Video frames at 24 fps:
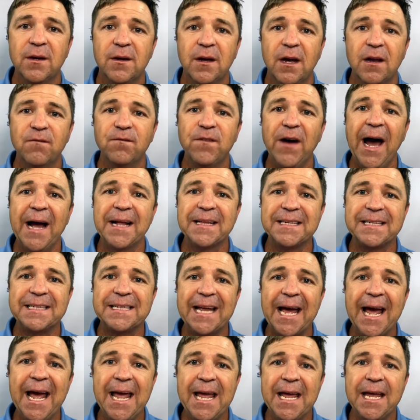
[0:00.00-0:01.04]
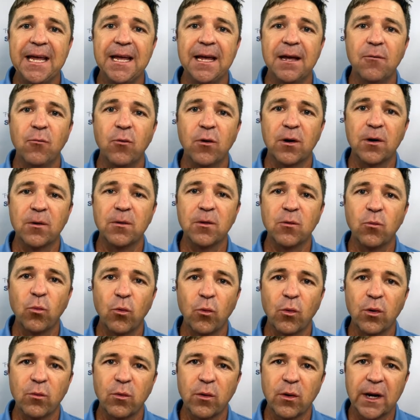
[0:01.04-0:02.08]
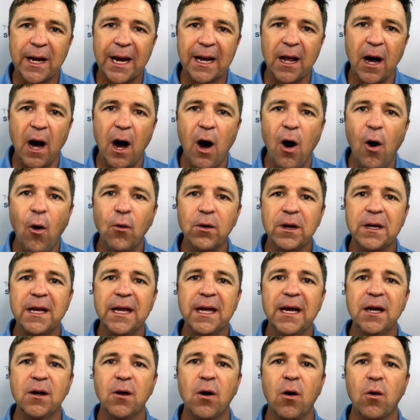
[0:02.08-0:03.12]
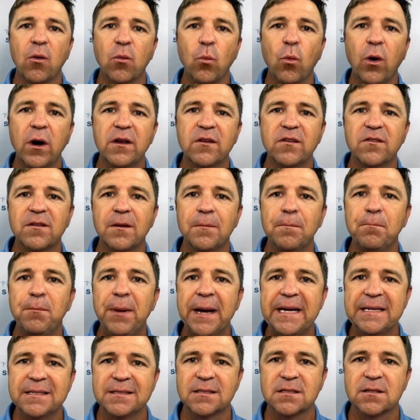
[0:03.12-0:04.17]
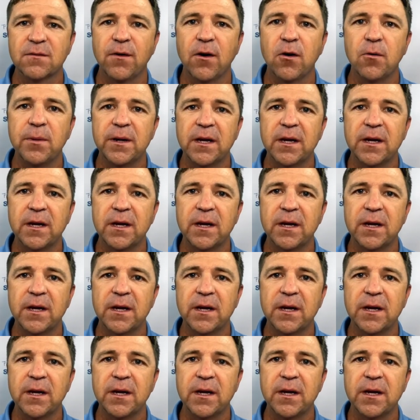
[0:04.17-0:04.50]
In fact, today we're kind of honing in on what is the basis of hope,